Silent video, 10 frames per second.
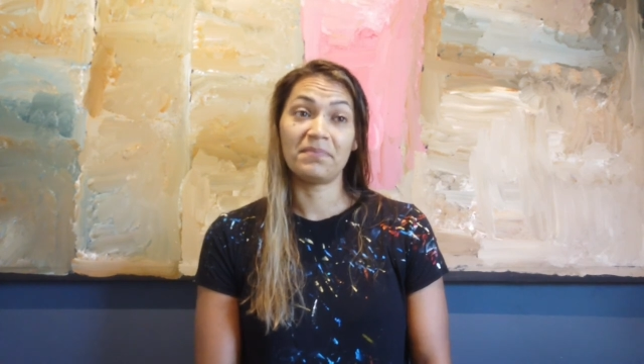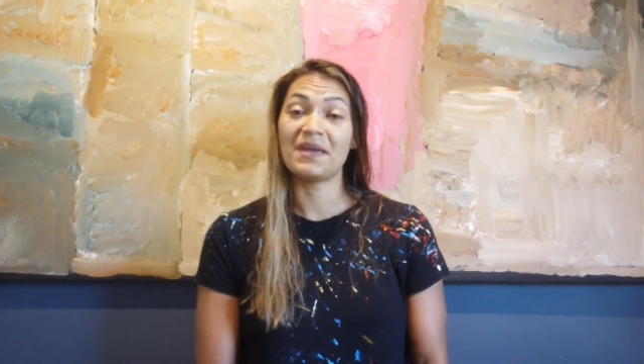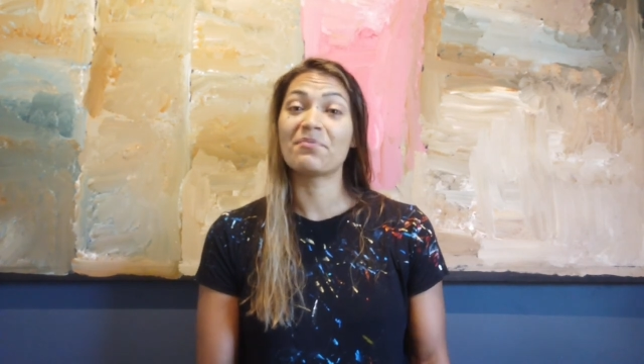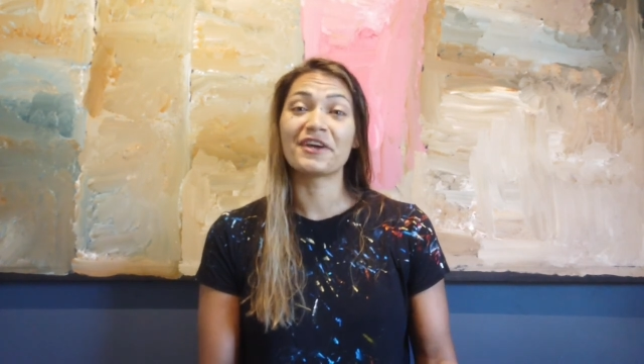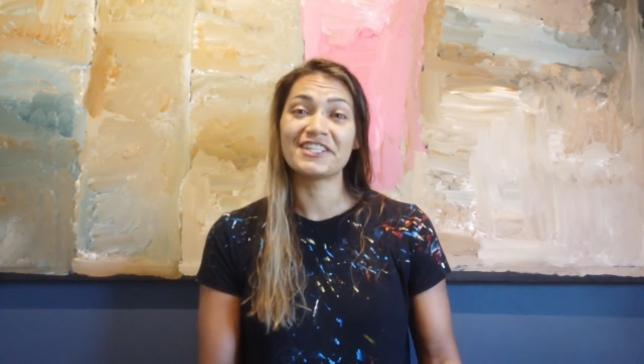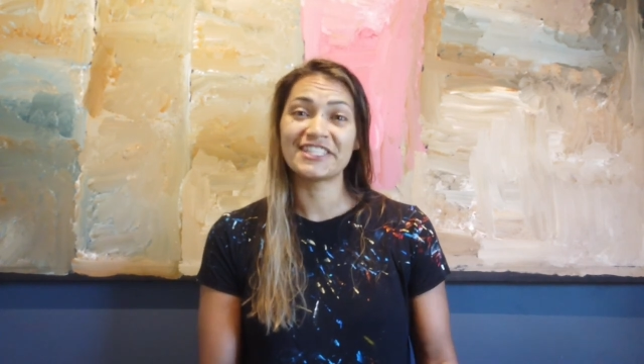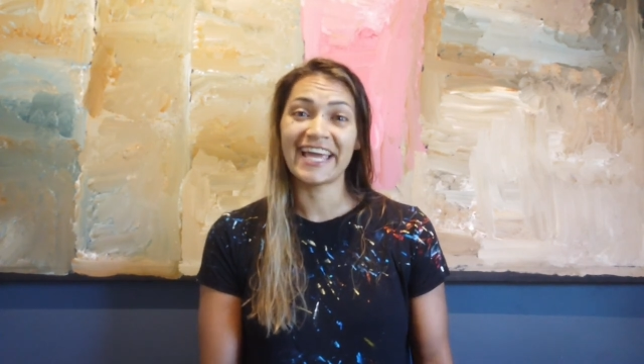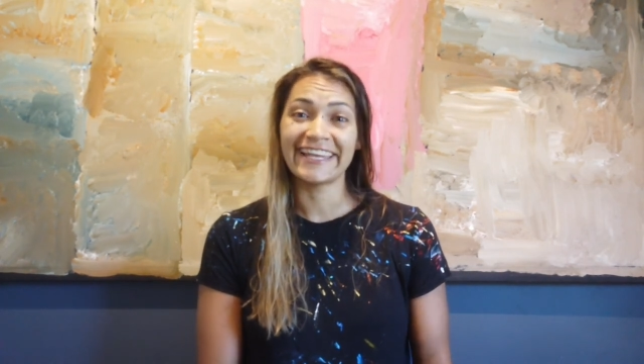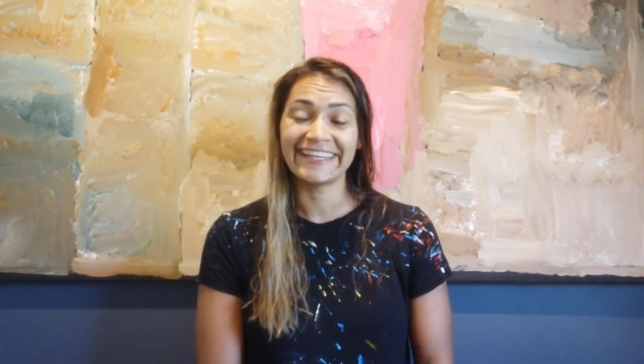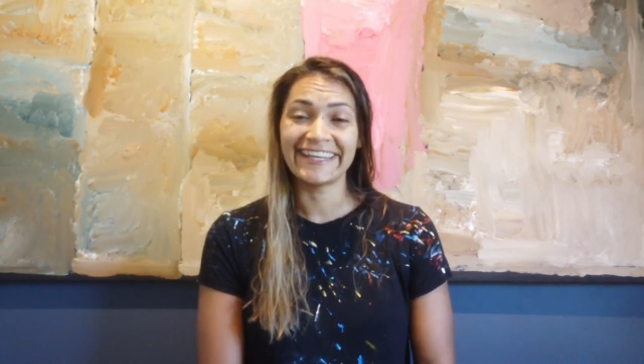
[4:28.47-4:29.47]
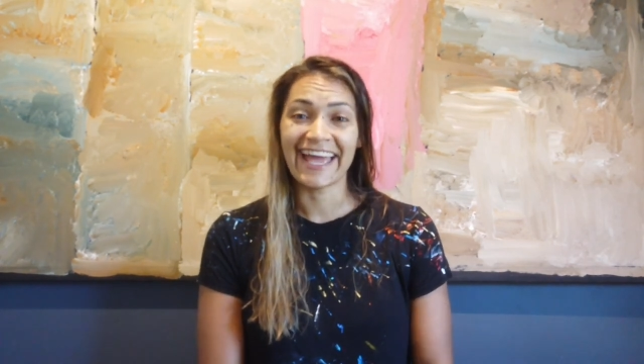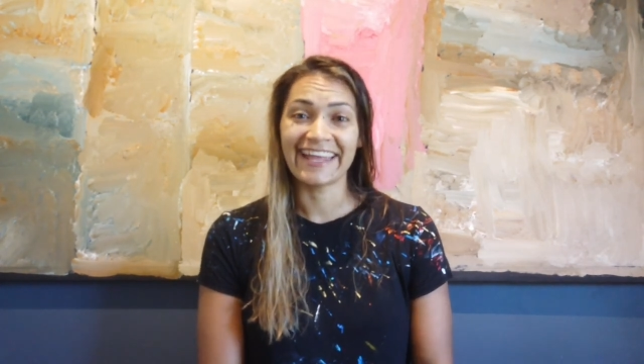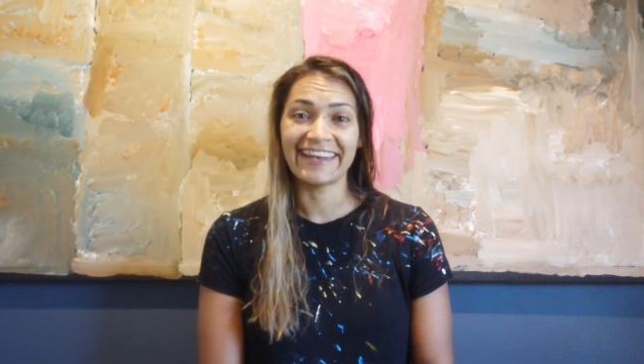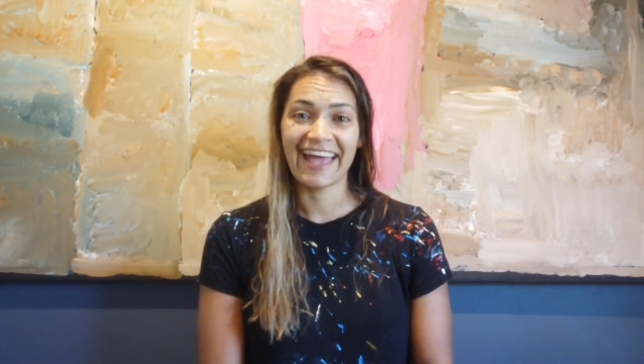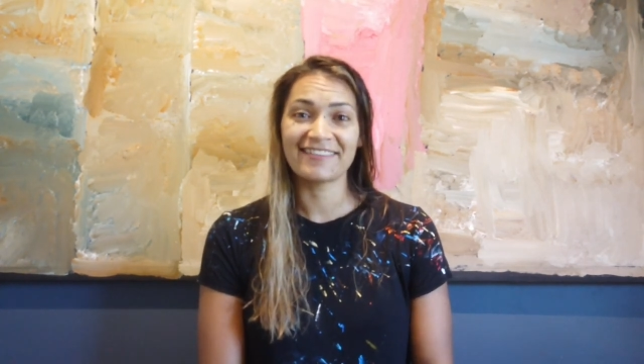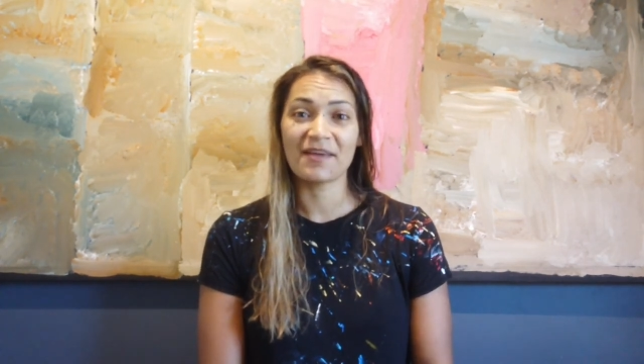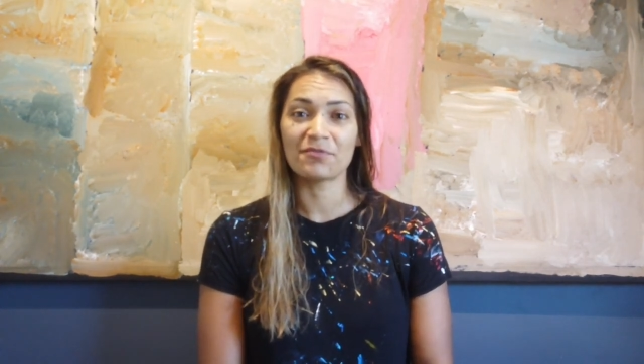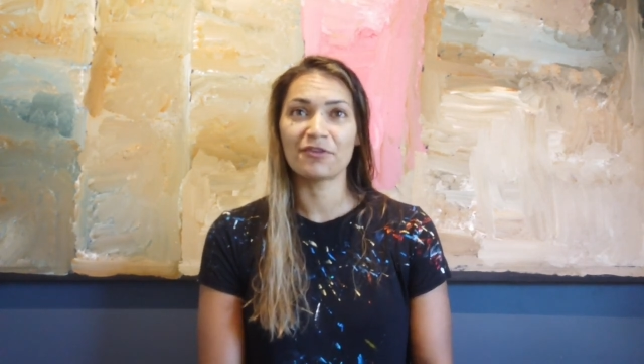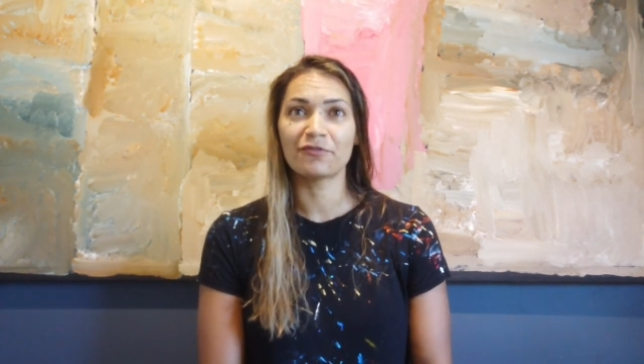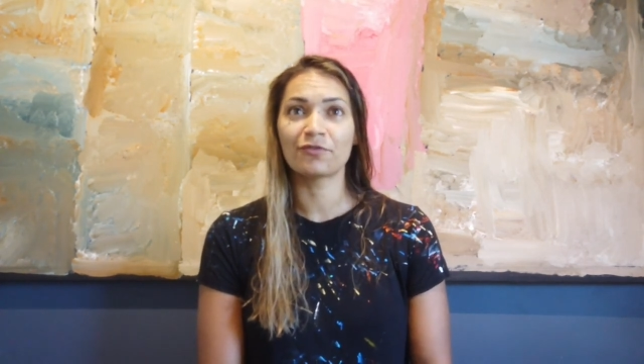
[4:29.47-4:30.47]
be appreciated and has that
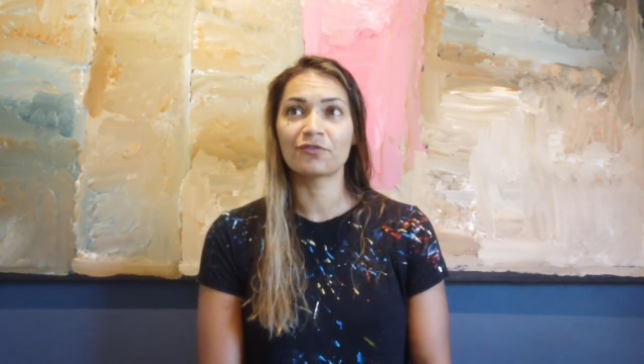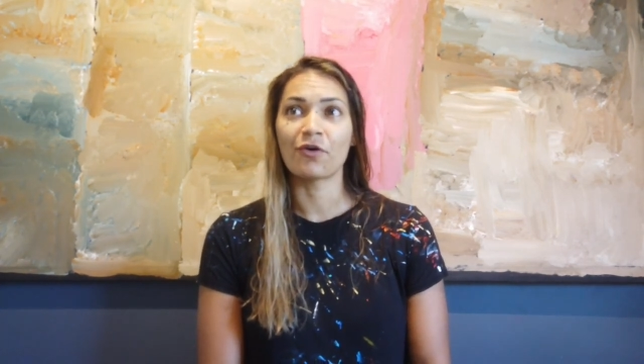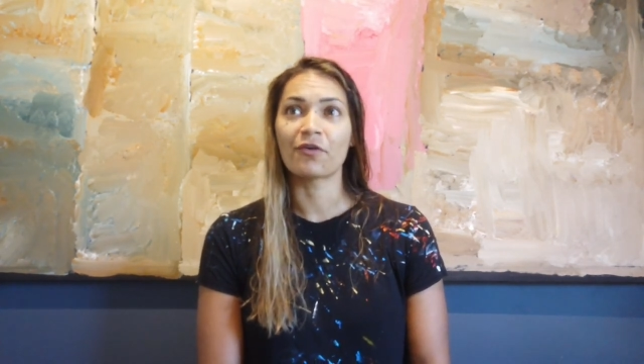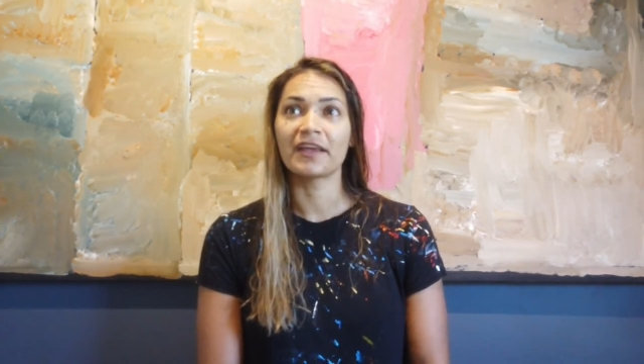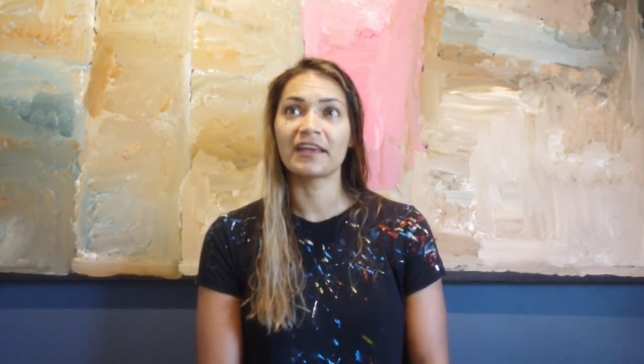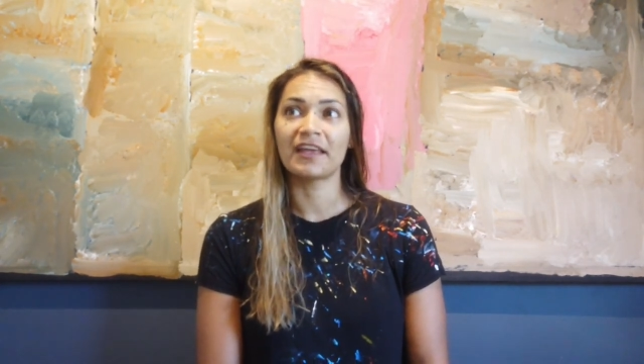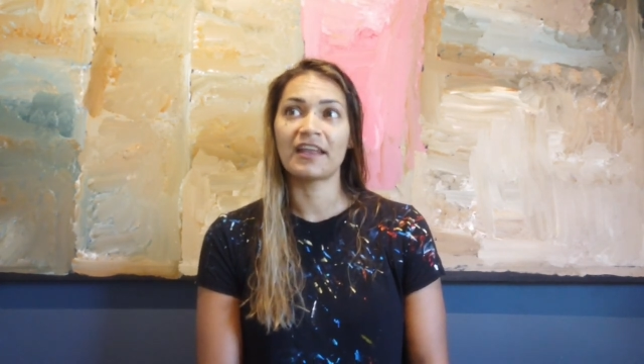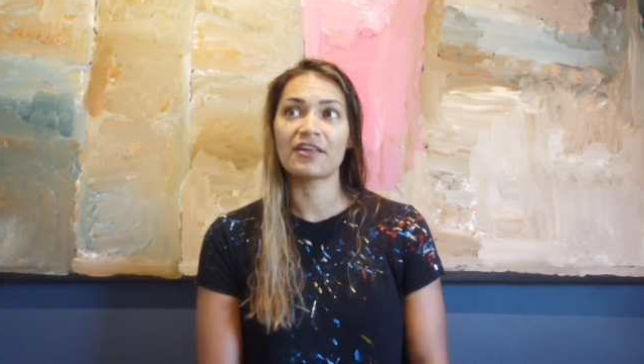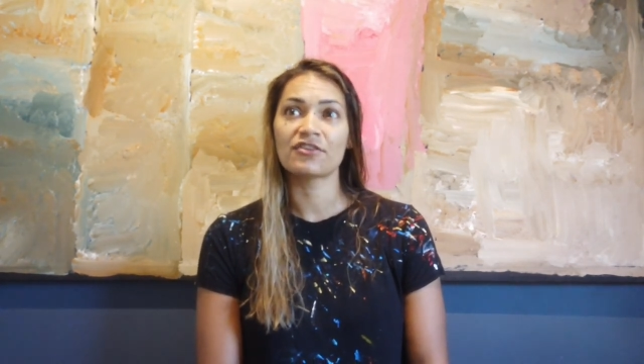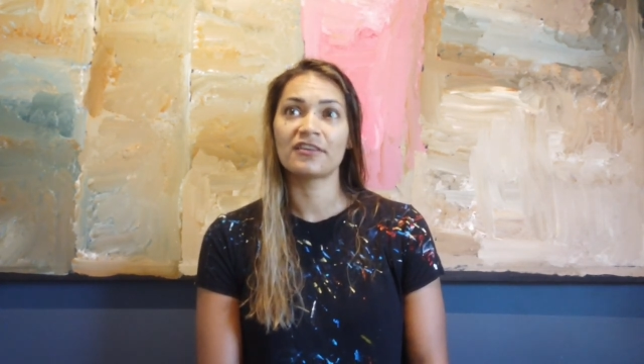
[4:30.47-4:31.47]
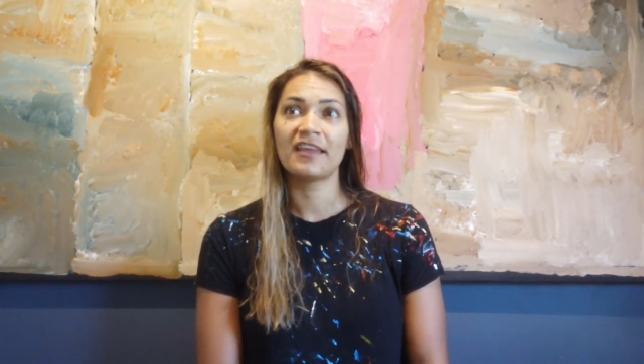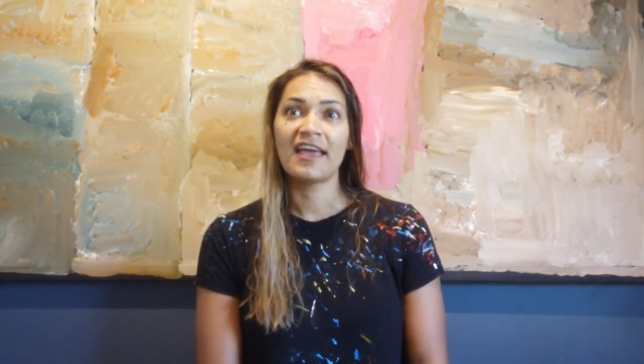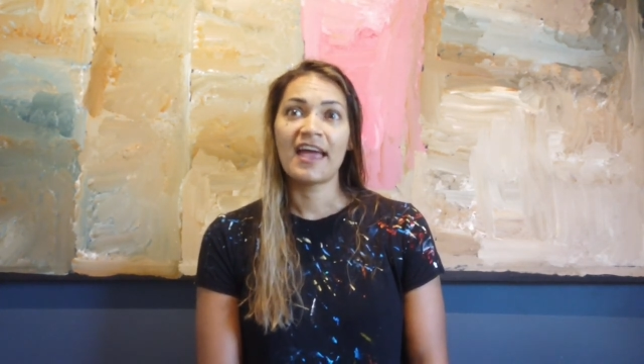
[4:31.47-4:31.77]
beautiful story and connection